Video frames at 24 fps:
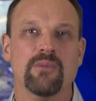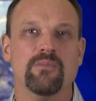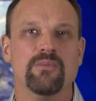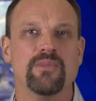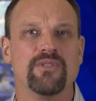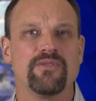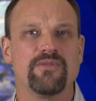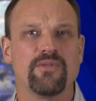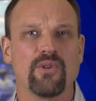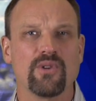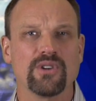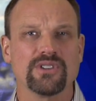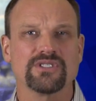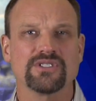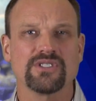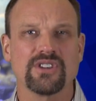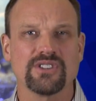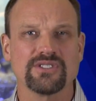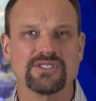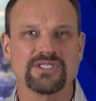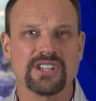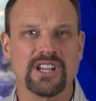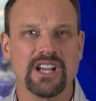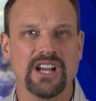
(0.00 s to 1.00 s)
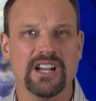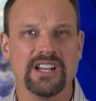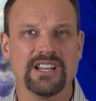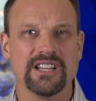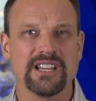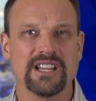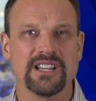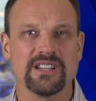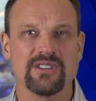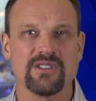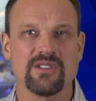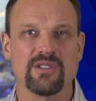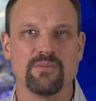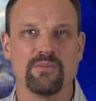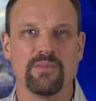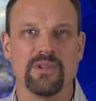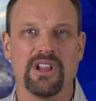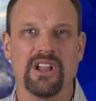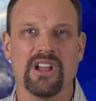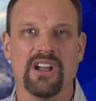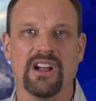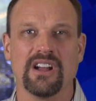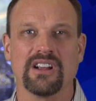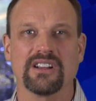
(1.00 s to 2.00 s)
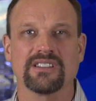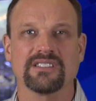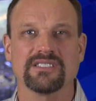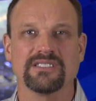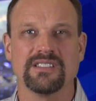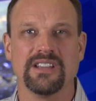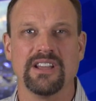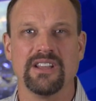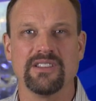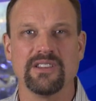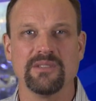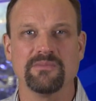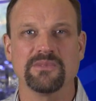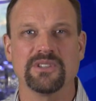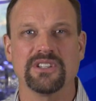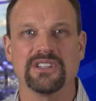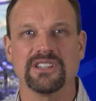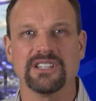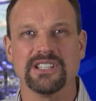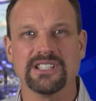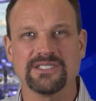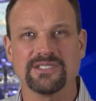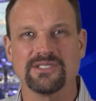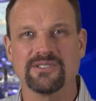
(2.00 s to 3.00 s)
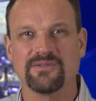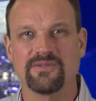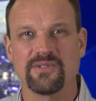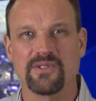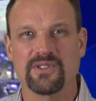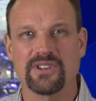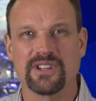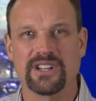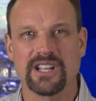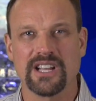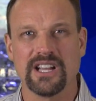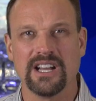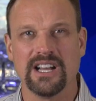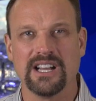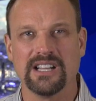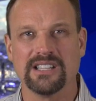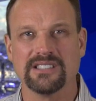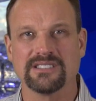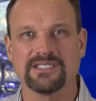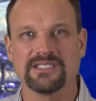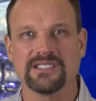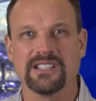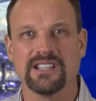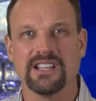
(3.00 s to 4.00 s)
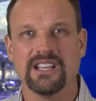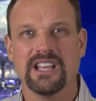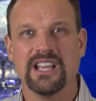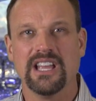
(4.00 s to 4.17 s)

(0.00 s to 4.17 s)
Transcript: Before it starts cutting into the block, tell them to listen for the cuts.